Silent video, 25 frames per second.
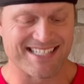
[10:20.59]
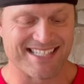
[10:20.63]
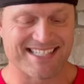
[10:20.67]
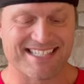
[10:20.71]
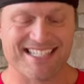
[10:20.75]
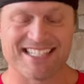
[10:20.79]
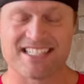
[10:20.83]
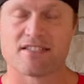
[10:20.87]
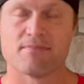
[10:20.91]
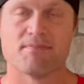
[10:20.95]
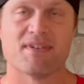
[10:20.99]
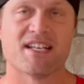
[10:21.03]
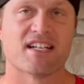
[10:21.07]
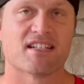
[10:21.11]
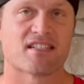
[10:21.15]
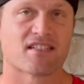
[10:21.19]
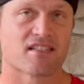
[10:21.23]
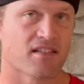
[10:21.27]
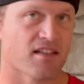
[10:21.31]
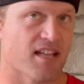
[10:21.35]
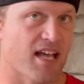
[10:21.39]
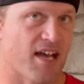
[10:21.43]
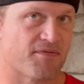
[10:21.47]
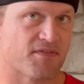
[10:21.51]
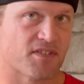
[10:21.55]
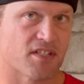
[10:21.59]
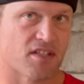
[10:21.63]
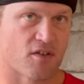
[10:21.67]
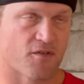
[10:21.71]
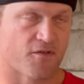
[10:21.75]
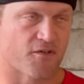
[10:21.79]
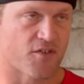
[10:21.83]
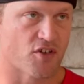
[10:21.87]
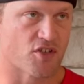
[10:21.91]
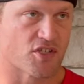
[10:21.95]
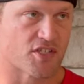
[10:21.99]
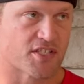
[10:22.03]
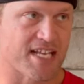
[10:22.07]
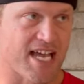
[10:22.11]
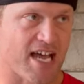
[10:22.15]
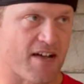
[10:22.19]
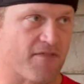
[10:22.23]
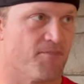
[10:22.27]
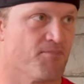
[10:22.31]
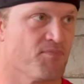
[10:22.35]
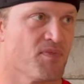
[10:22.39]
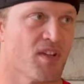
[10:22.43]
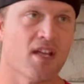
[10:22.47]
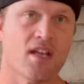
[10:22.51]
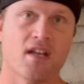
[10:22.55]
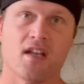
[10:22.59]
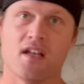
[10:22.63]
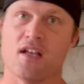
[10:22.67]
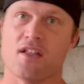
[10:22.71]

6 minutes left in the first half.